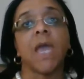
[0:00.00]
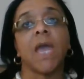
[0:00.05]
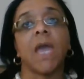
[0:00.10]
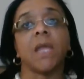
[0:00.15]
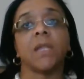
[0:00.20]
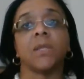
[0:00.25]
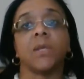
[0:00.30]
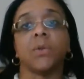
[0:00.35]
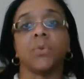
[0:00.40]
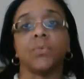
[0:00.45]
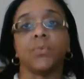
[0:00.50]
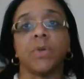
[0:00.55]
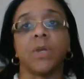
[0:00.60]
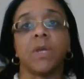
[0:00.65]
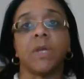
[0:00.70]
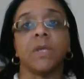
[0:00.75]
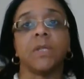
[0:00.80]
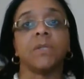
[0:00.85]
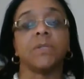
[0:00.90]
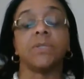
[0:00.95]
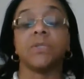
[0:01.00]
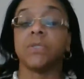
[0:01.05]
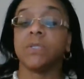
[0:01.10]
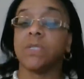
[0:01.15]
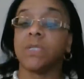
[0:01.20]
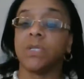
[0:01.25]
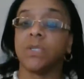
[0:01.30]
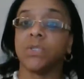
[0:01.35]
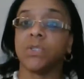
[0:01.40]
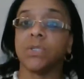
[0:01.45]
and can read to
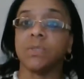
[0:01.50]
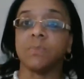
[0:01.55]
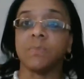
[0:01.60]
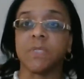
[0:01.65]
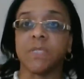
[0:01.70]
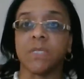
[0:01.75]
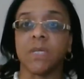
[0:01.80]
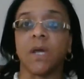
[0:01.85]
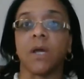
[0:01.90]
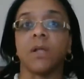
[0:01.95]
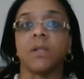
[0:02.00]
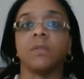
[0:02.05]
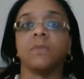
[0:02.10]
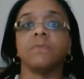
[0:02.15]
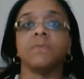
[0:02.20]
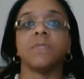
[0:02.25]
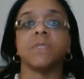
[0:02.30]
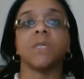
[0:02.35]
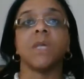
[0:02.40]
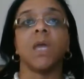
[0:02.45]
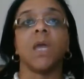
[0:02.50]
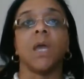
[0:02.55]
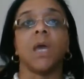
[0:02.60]
teach themselves.